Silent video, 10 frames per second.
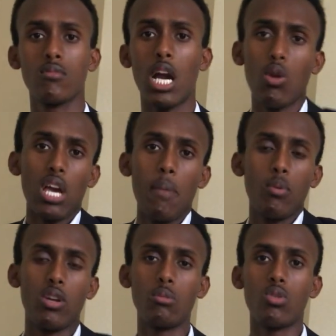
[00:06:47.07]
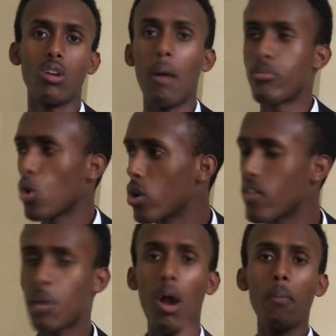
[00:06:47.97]
I don't like apple anymore. I'm not going to
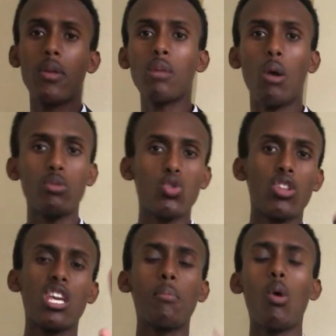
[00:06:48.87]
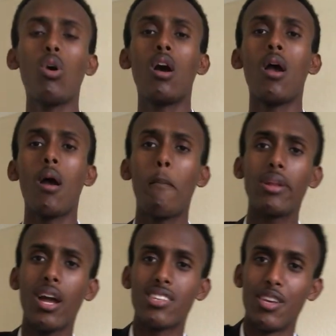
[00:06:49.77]
think about apple anymore. I'm just going to think about what?
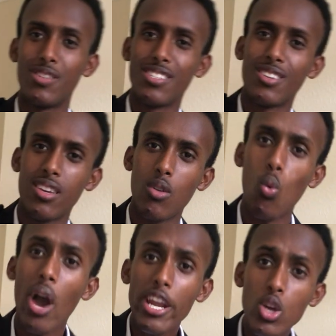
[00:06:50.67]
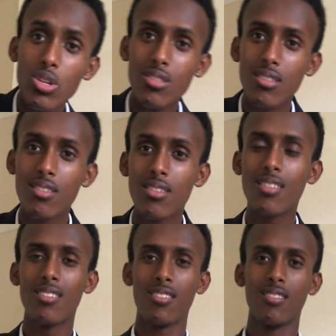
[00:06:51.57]
Bananas every single day. Why not?
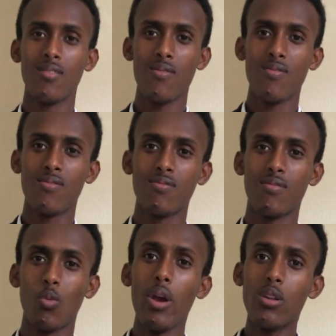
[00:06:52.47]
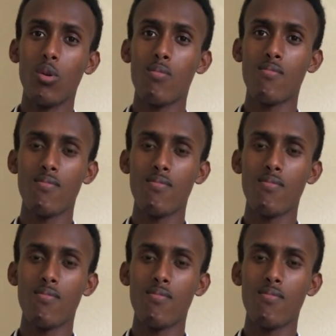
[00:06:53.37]
Why not?